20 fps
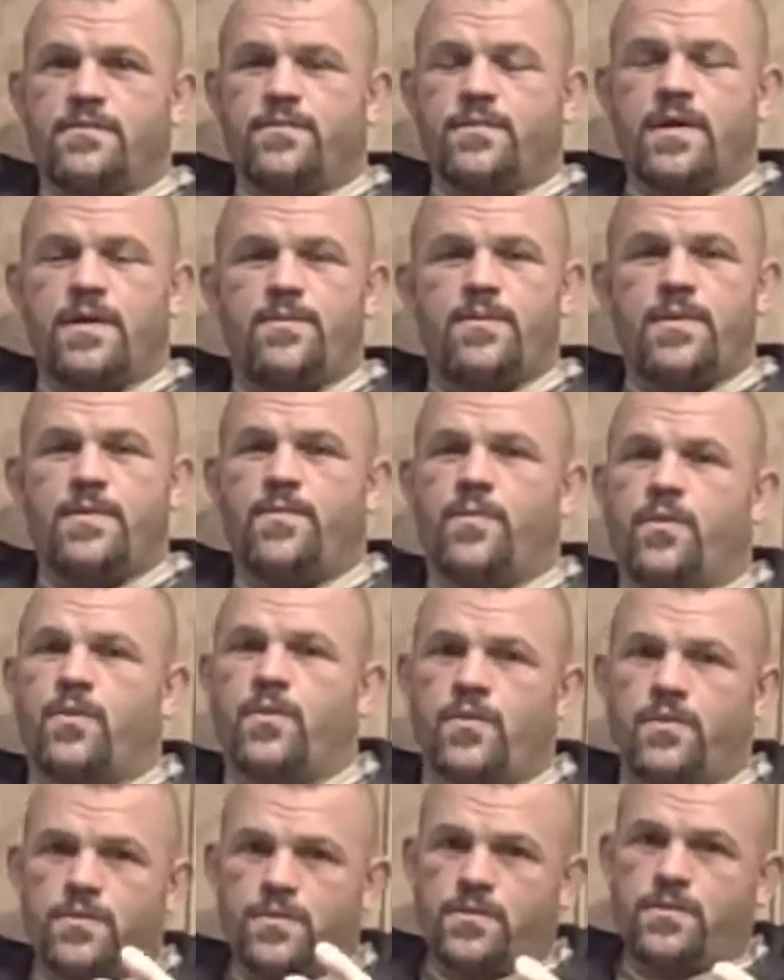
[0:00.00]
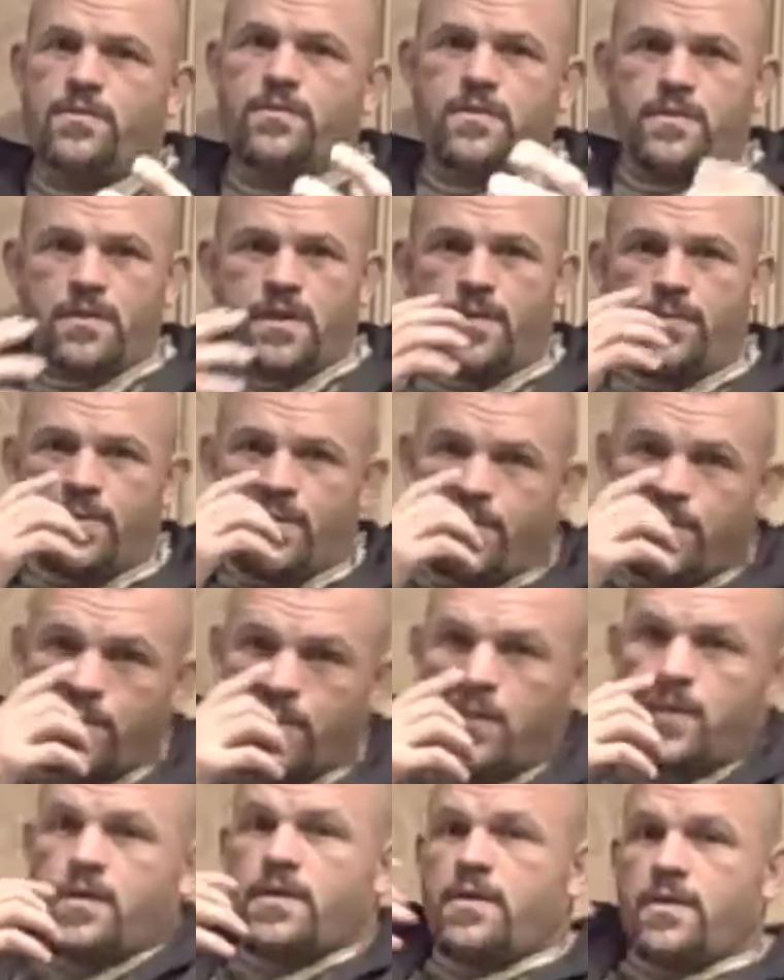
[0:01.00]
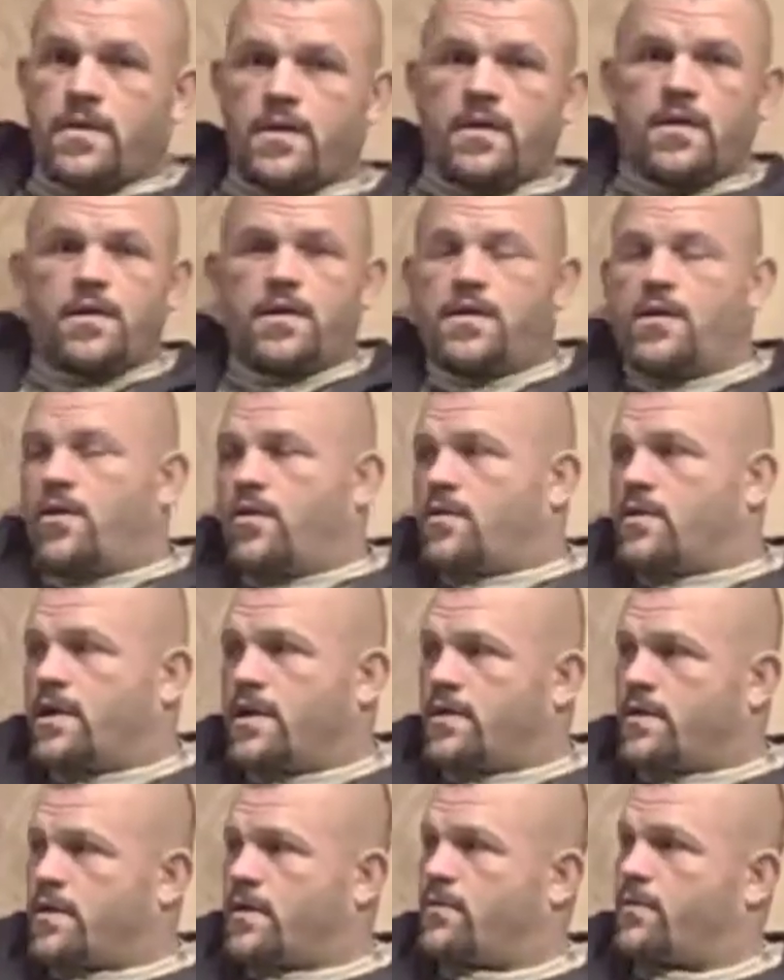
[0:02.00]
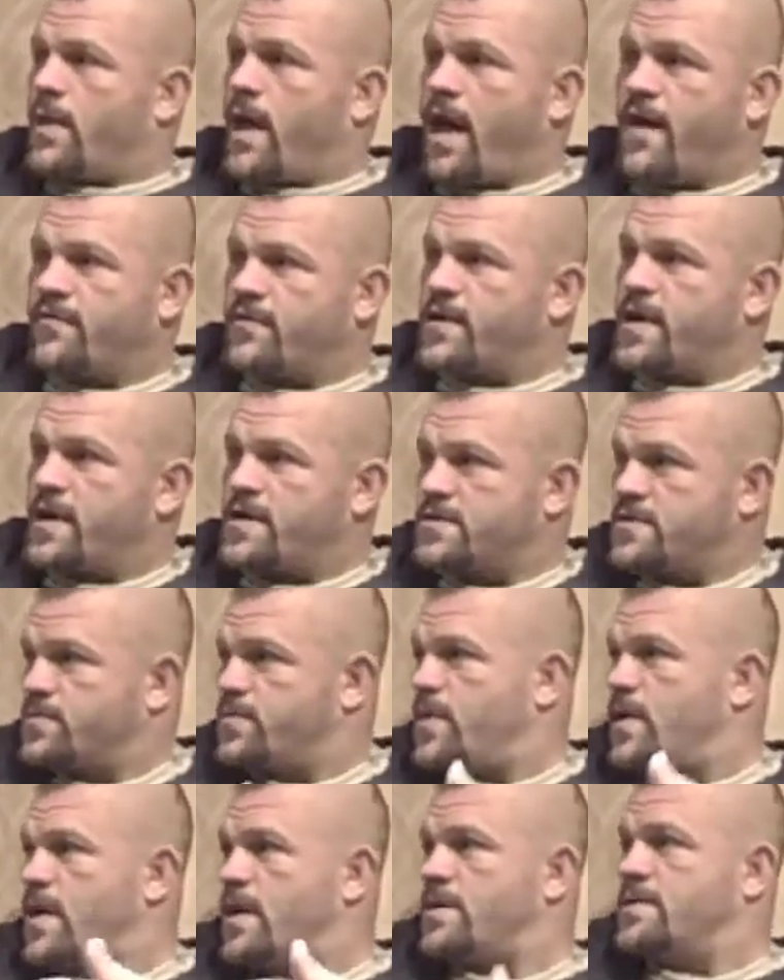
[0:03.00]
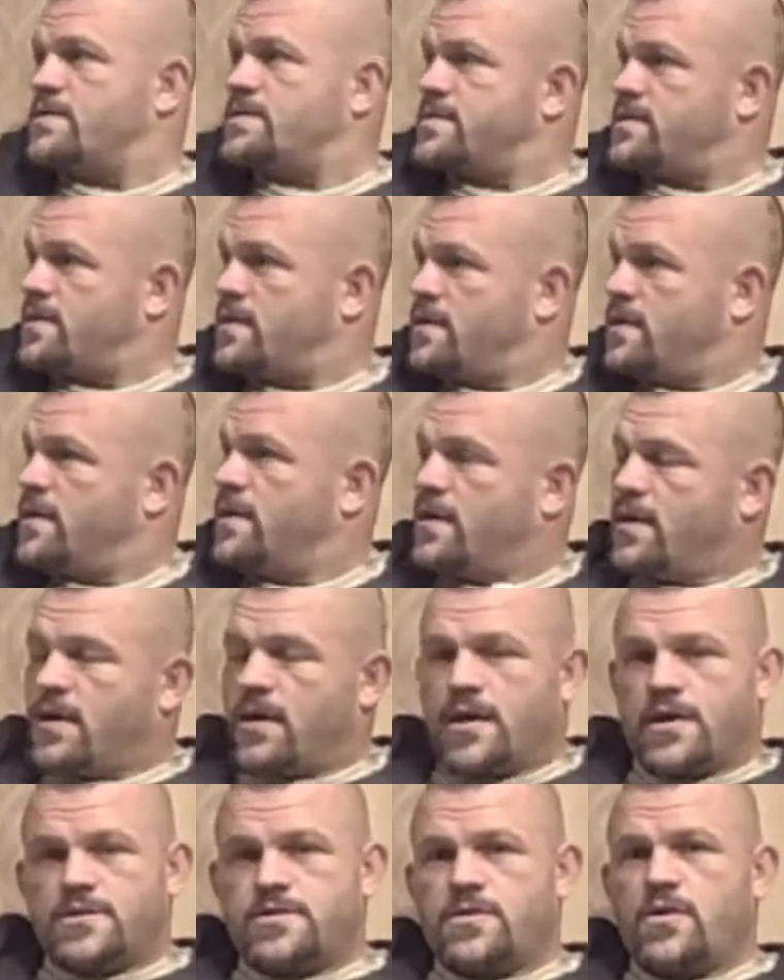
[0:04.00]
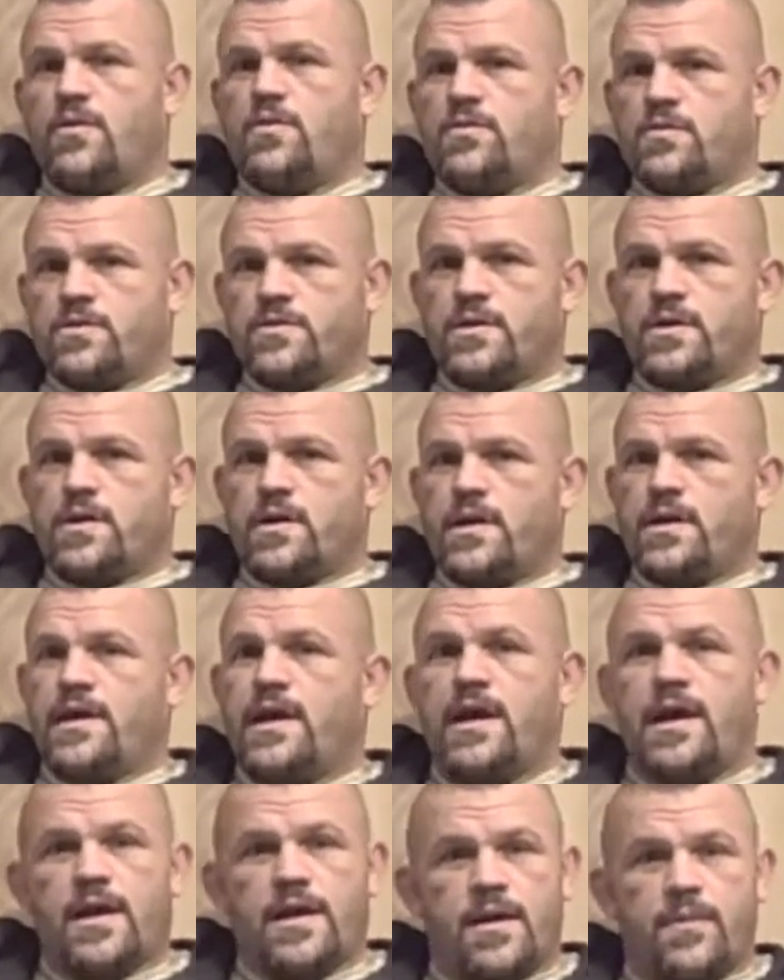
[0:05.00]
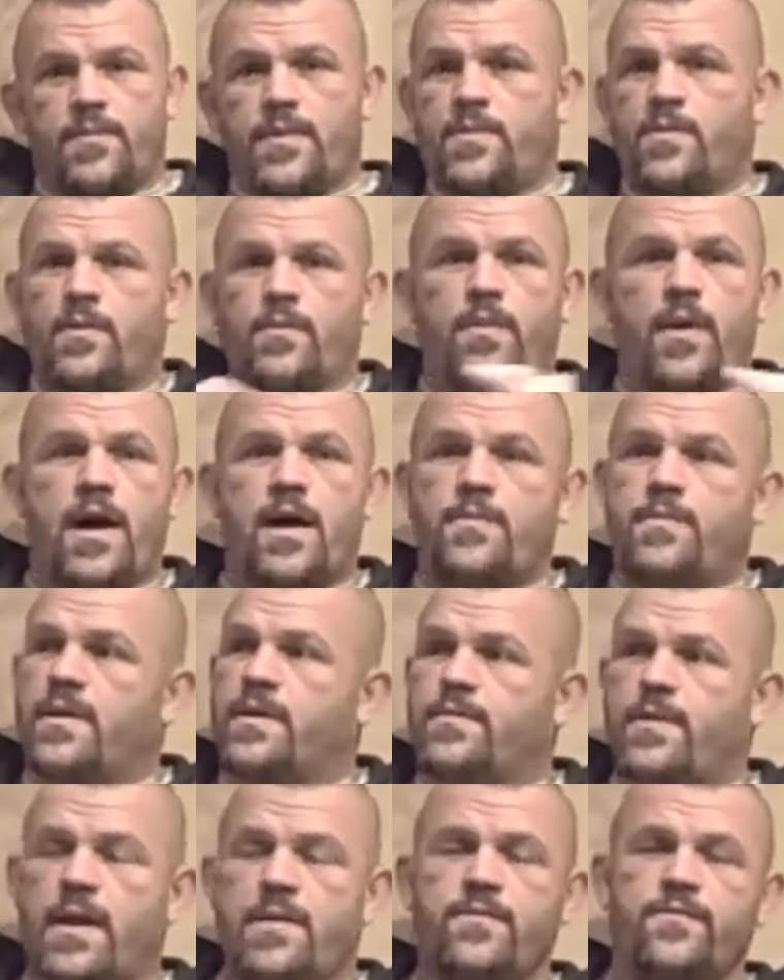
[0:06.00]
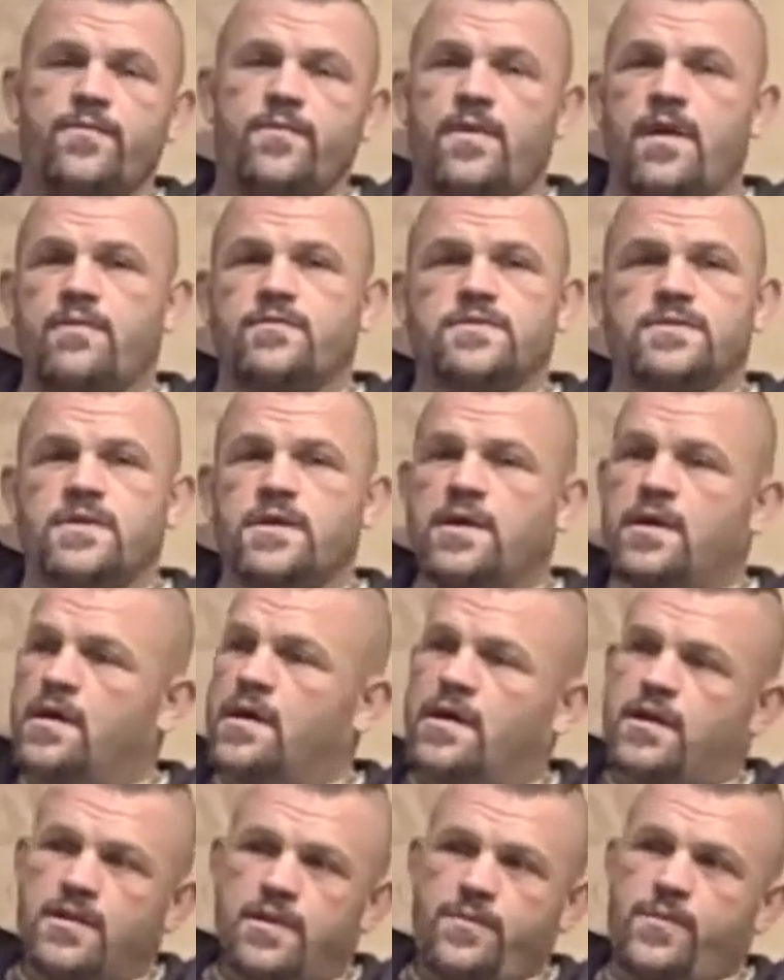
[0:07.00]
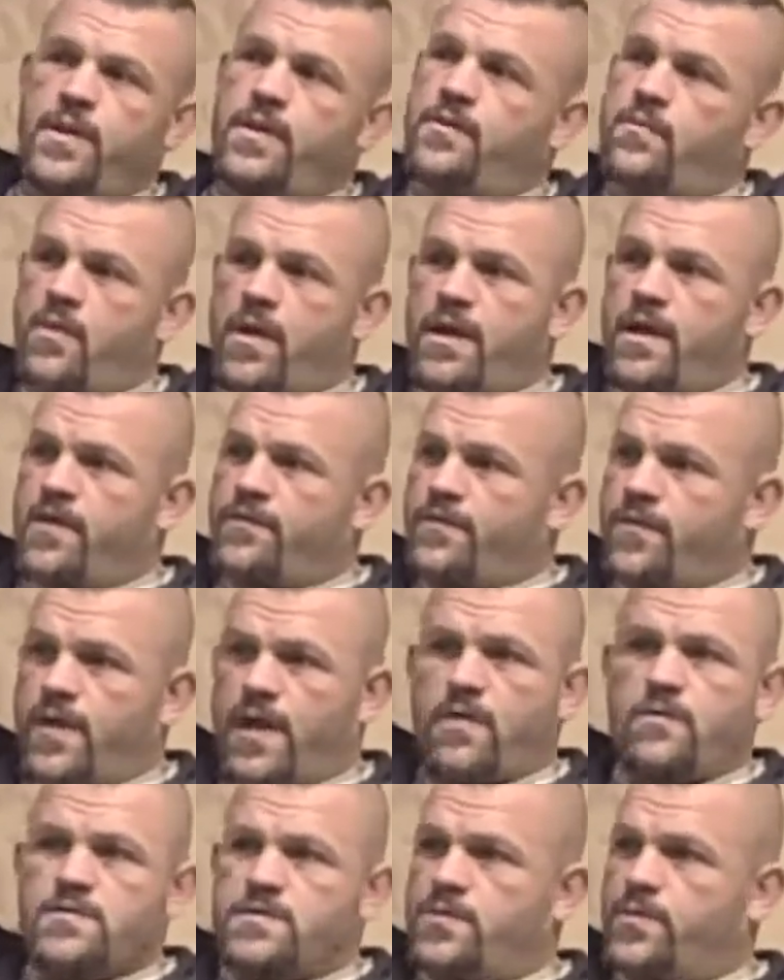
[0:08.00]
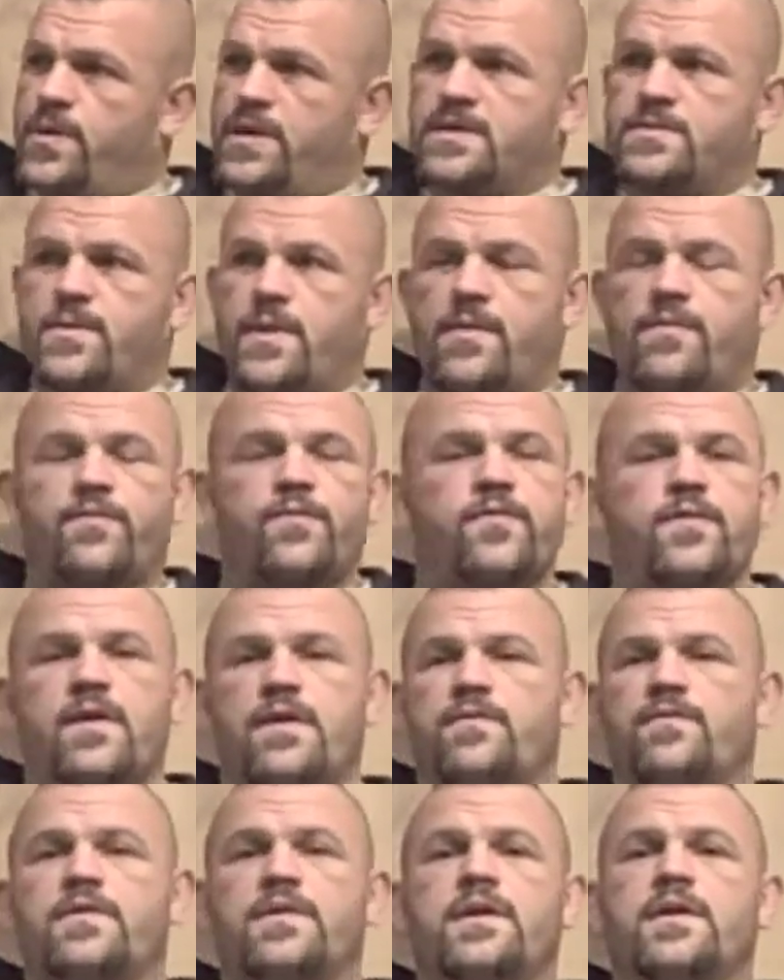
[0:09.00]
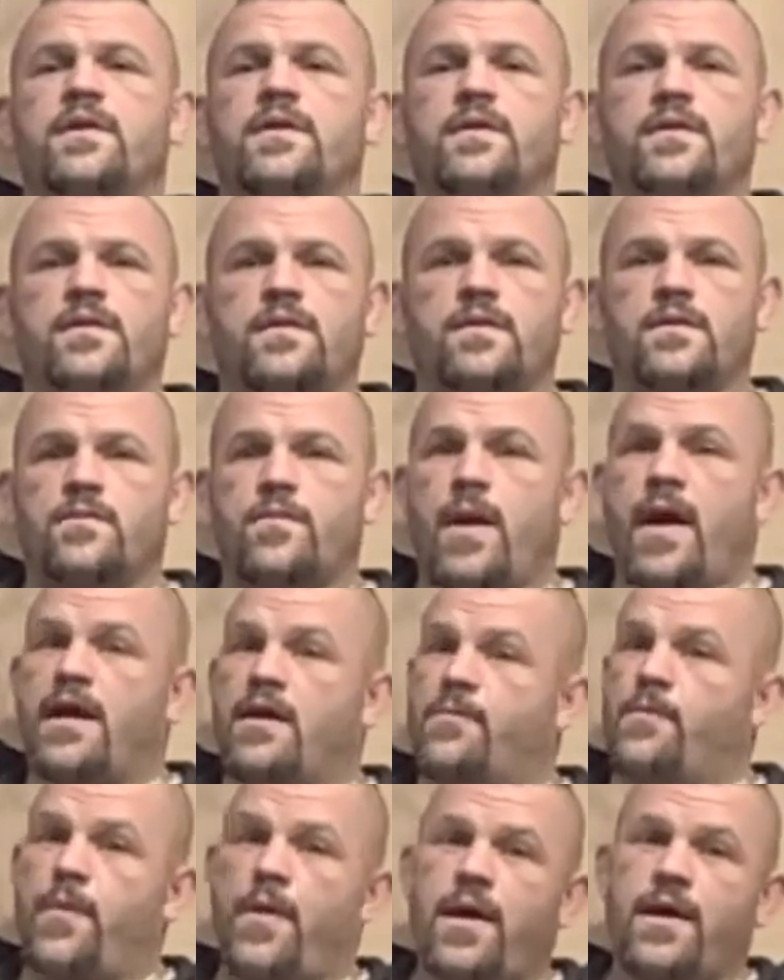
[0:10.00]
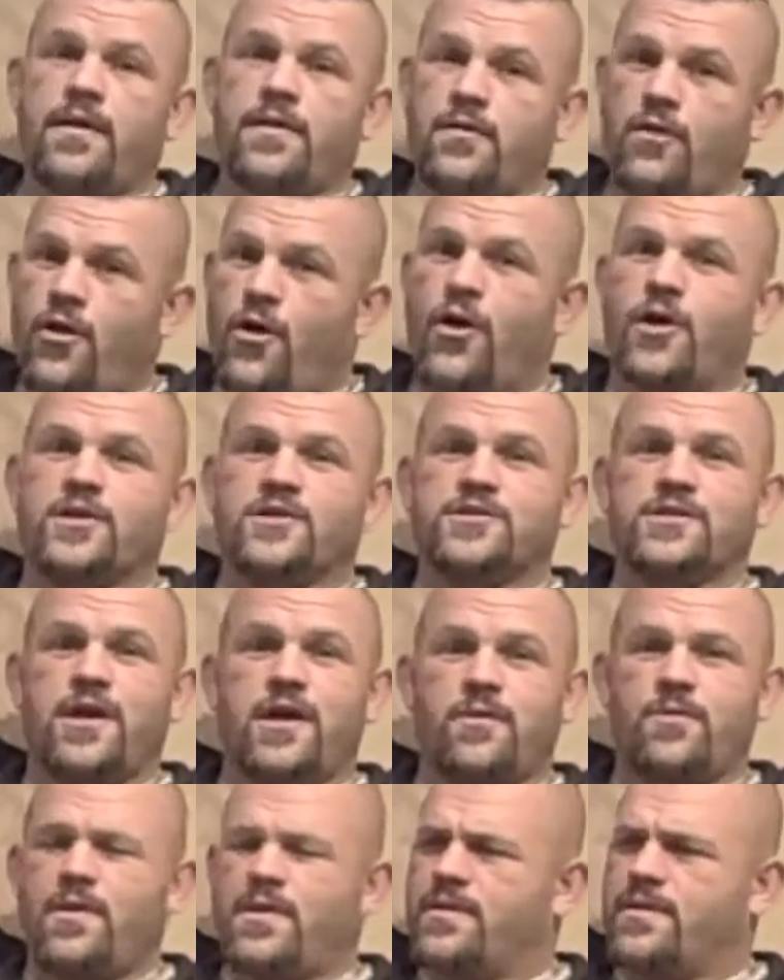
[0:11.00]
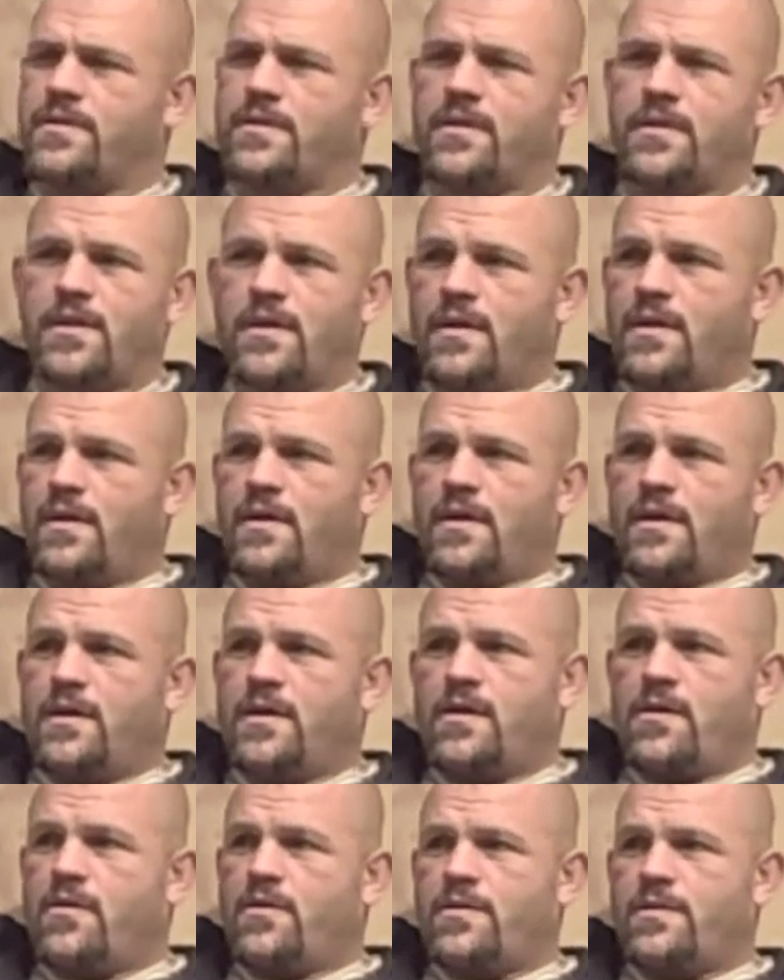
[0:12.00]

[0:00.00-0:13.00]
get people to, get these advertisers behind us and show, and get people to buy a big pay-per-view. That was, right after that was the biggest pay-per-view they ever did, by a long shot. I think, they